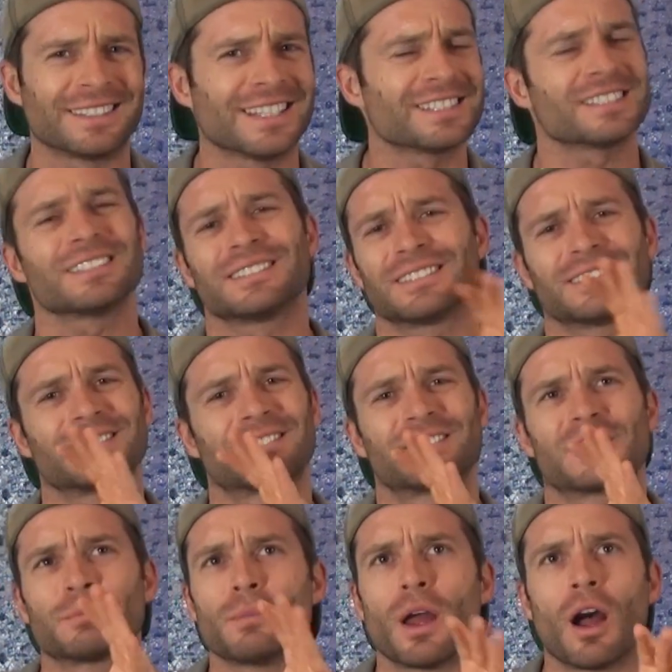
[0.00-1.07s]
It doesn't
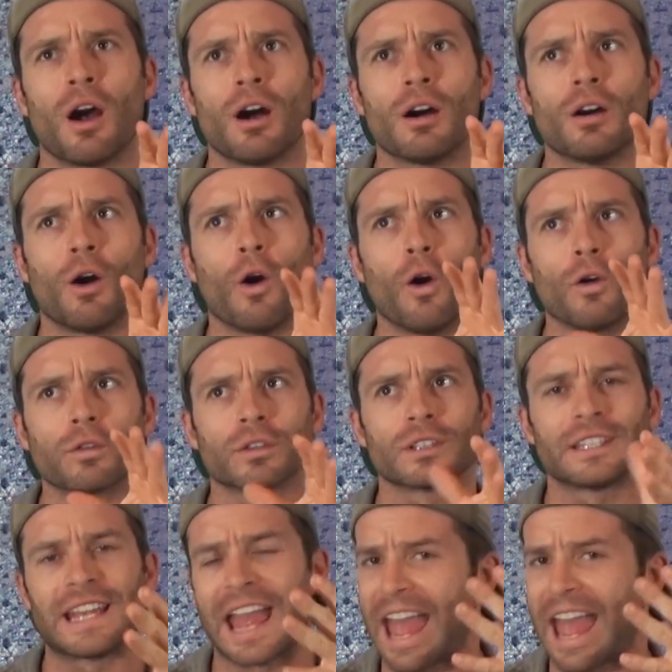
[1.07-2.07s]
smell overly